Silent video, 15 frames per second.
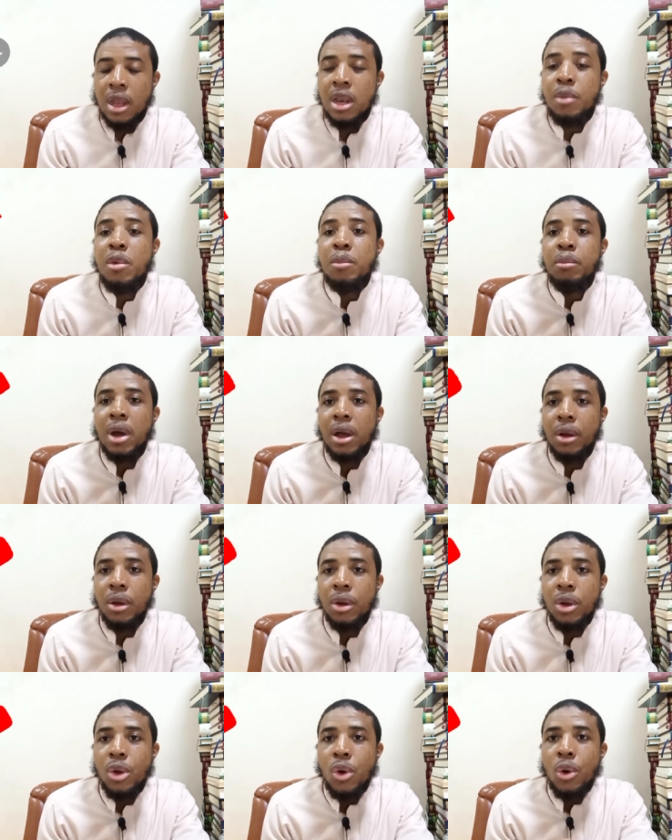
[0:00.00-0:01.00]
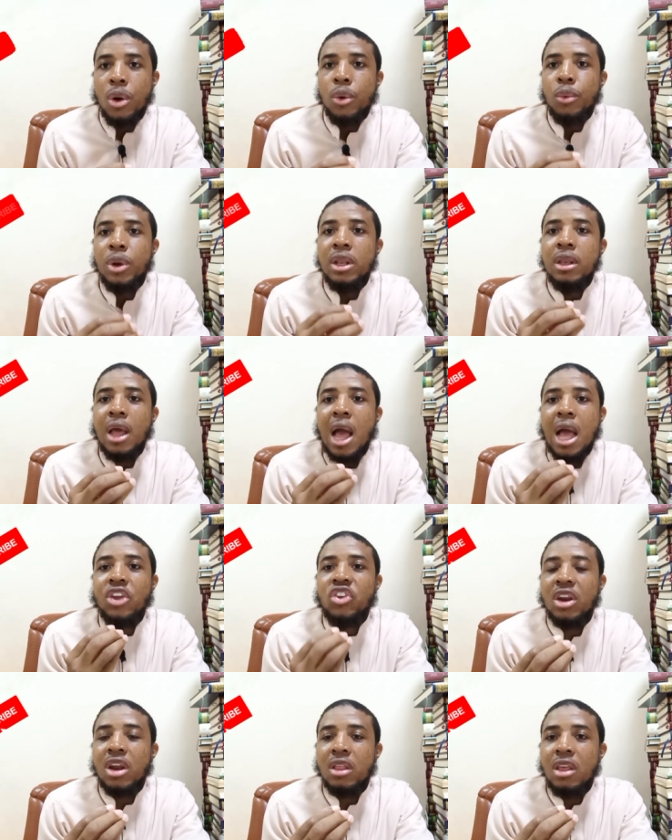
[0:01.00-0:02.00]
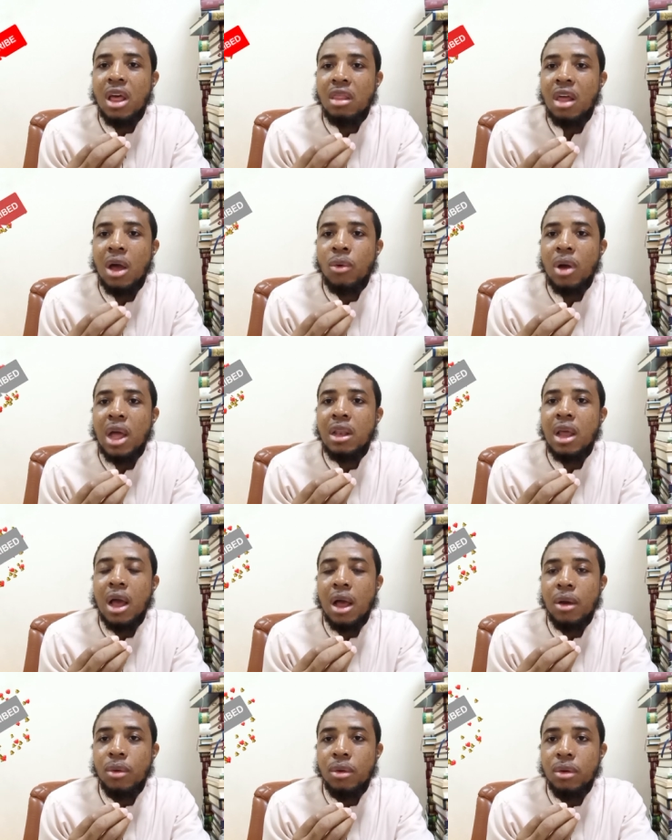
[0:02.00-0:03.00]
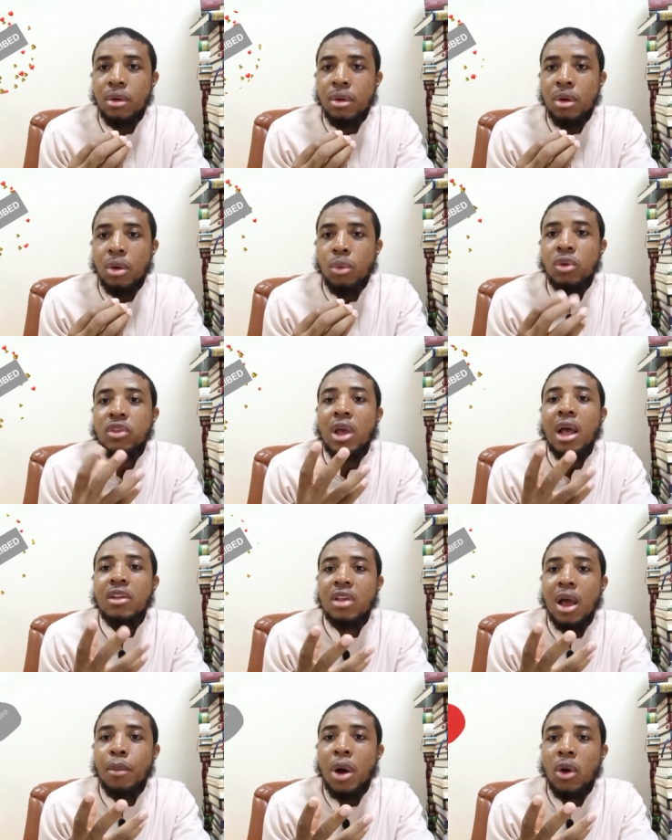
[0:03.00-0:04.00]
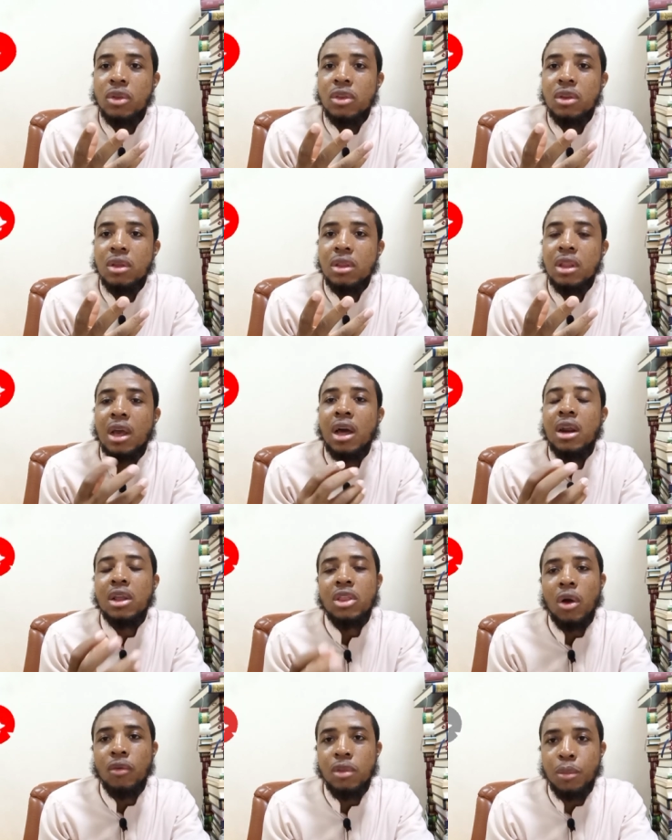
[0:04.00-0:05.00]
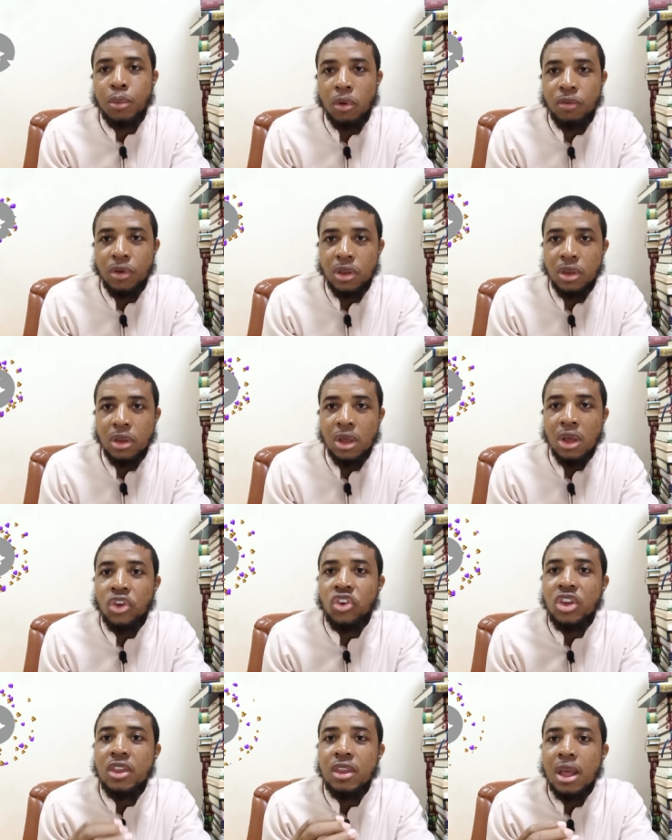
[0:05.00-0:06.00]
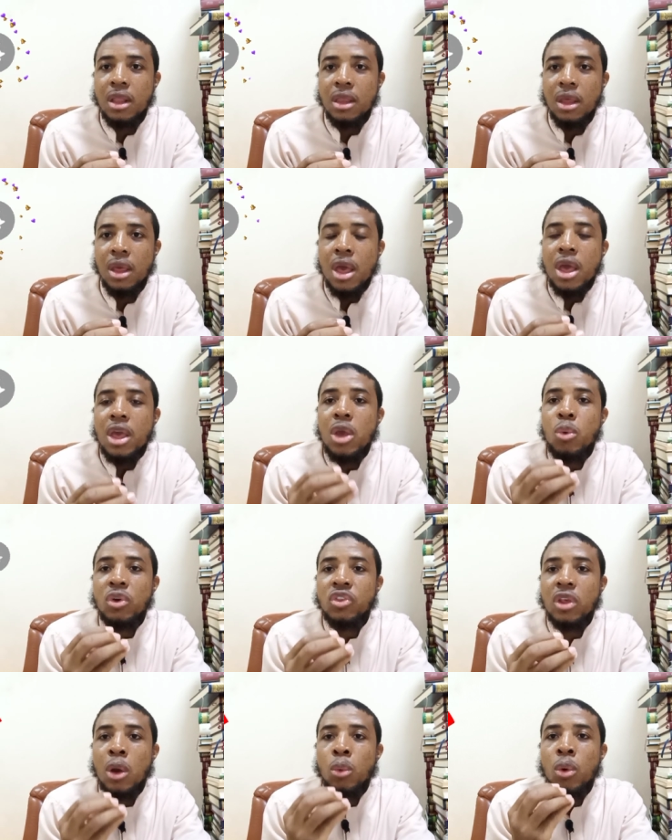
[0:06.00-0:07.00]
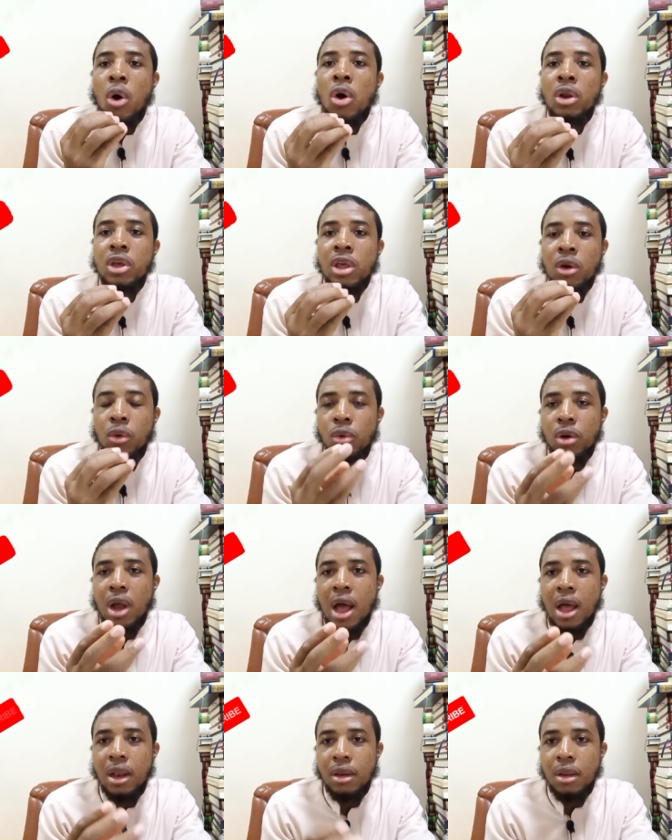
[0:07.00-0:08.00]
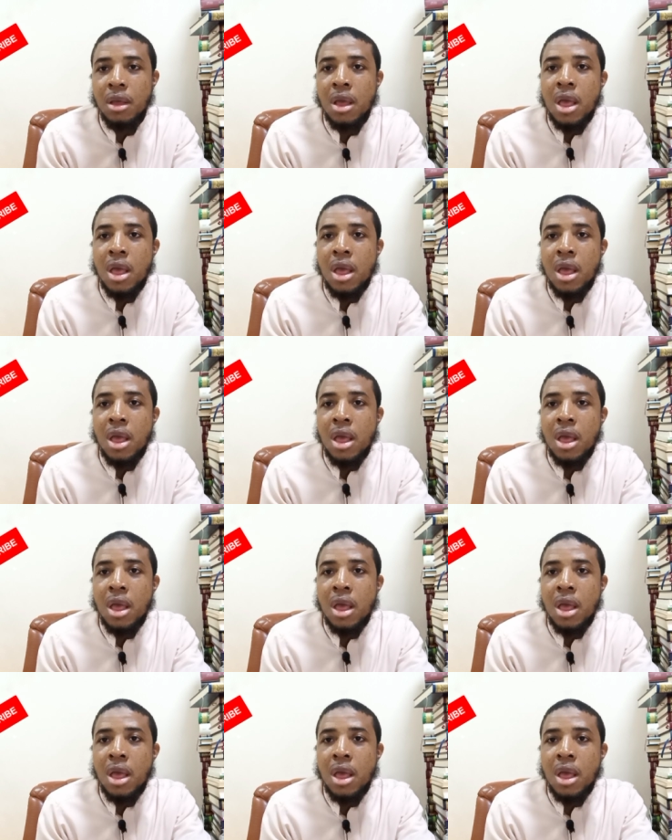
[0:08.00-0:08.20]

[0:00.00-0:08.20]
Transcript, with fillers: Remember, when Aisha radiallahu anha was asked about the character of the Prophet, she said he was a walking Quran,